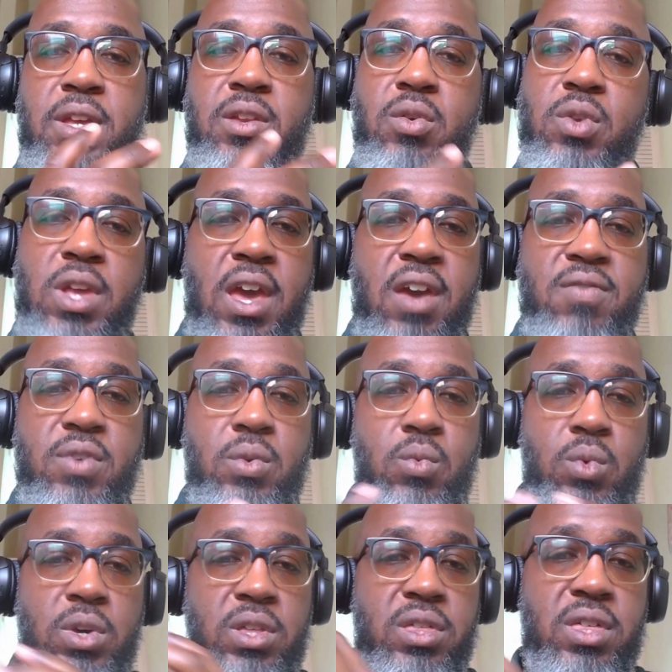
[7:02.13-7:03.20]
They don't have it
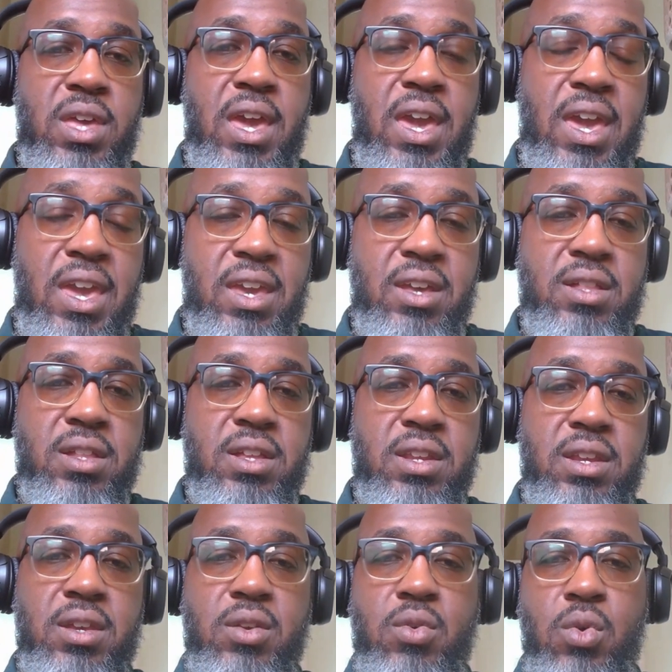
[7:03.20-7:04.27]
with A
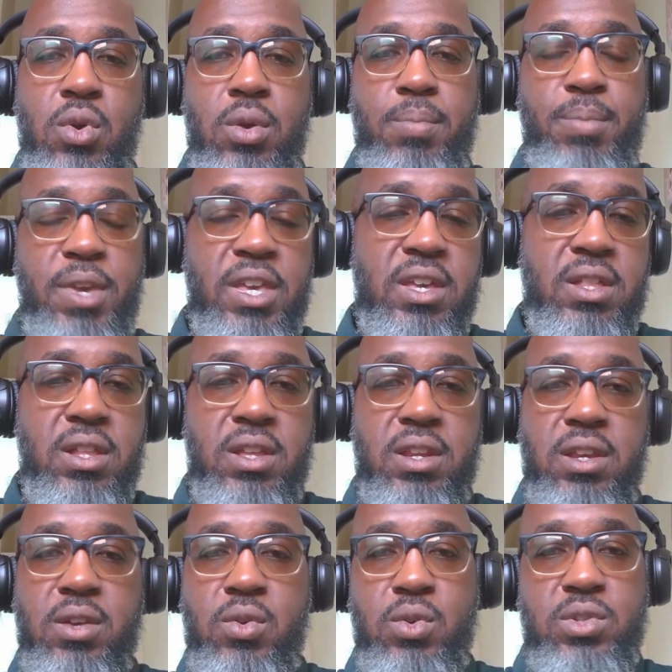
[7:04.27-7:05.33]
clinic or B
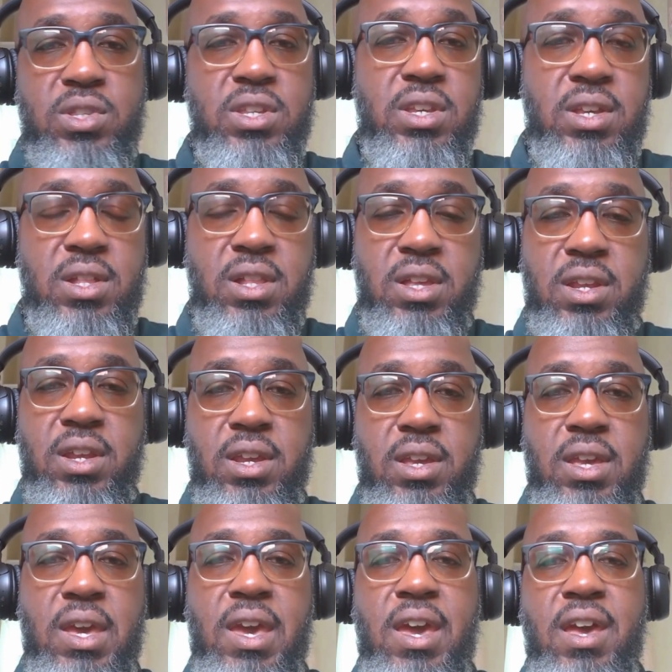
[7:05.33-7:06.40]
clinic or C
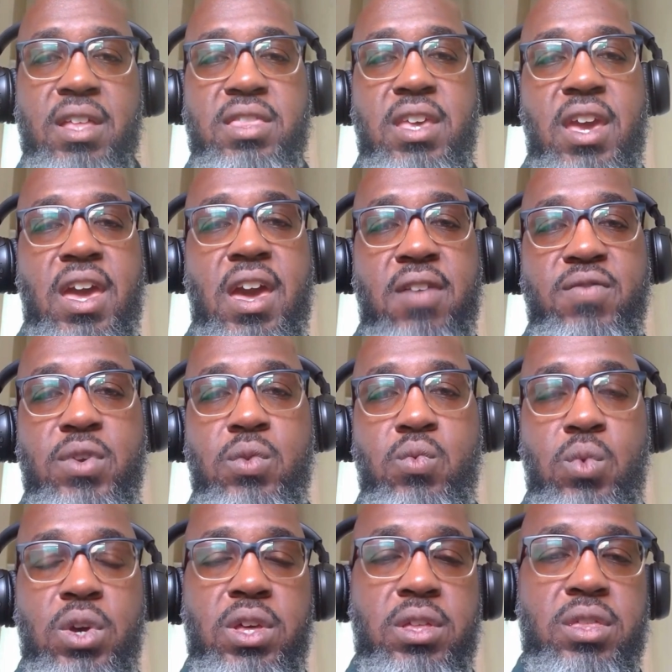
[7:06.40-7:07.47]
clinic. They have it
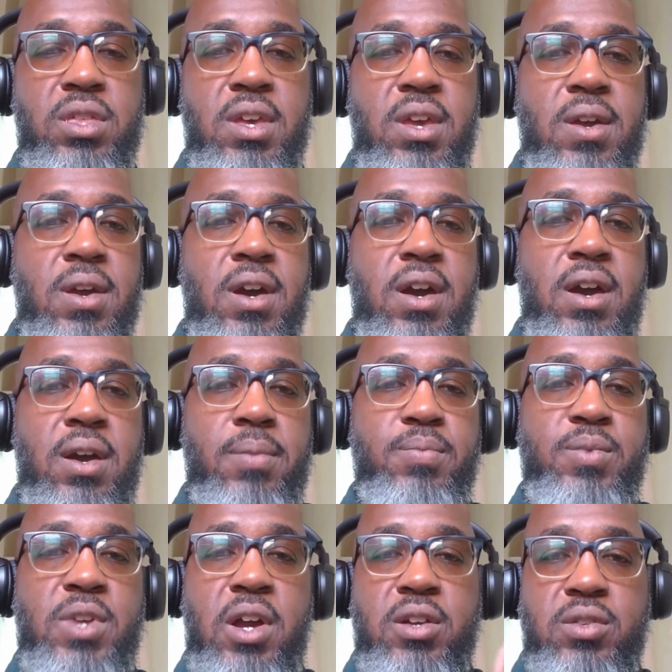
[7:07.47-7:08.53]
with
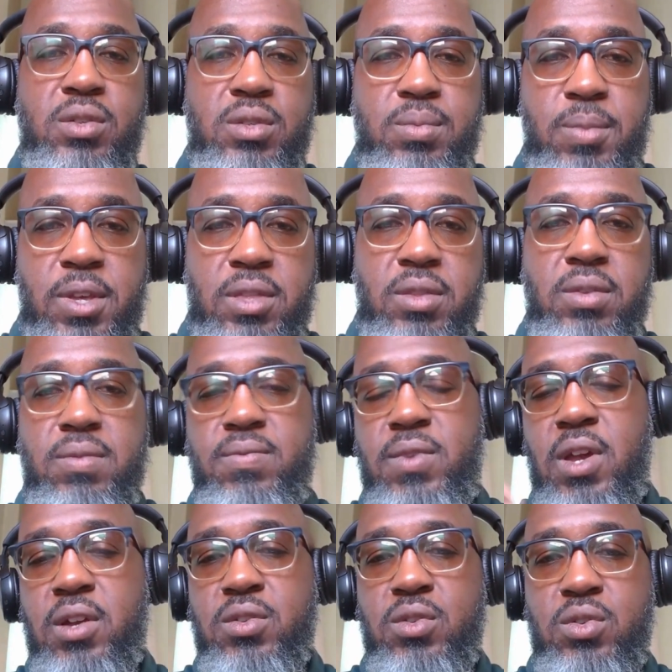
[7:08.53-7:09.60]
Dr. Smith,
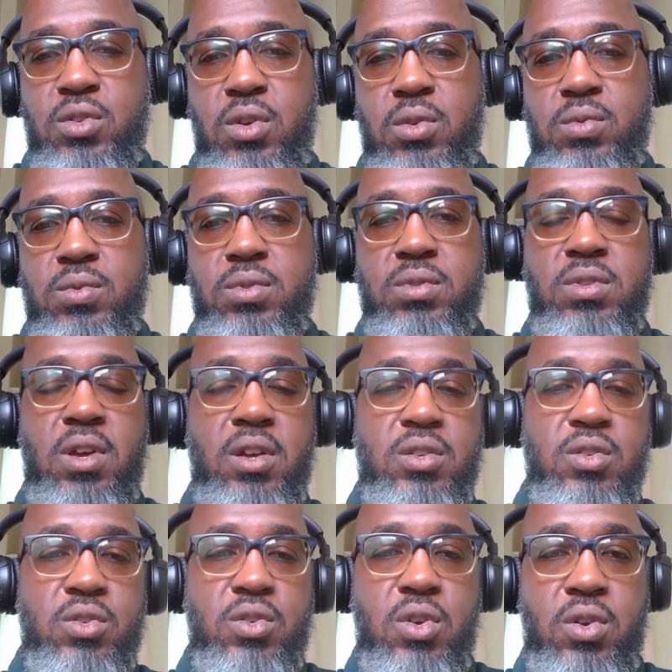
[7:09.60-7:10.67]
Dr. Jones,
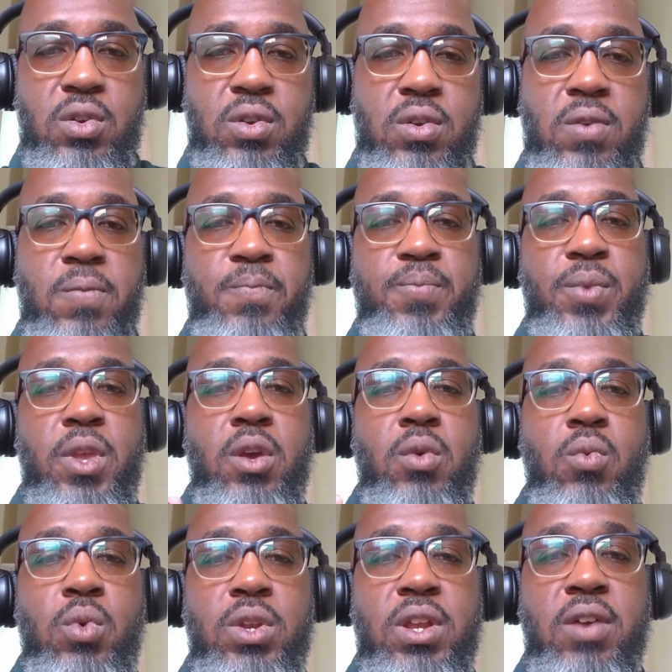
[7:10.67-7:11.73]
Dr. Turner,
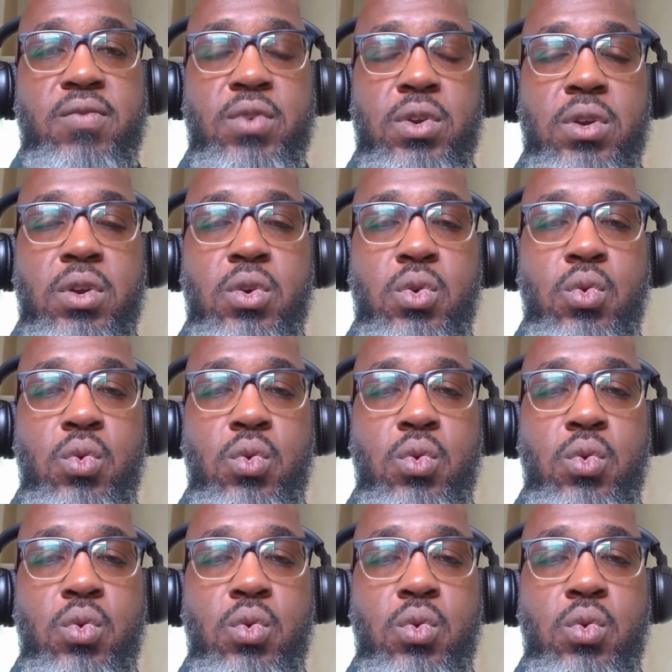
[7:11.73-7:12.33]
whoever